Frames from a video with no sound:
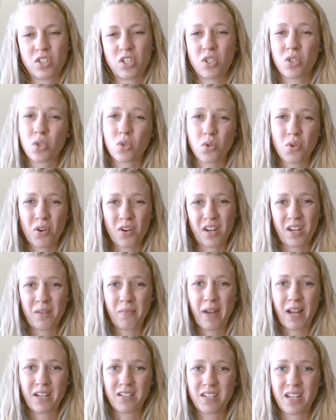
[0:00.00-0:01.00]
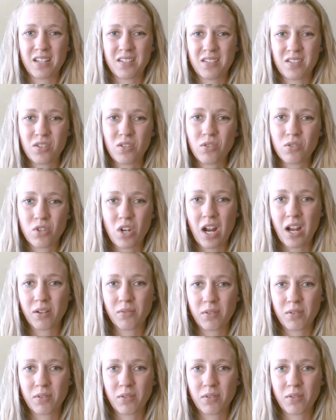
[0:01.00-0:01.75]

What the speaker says: destroying my intestinal tract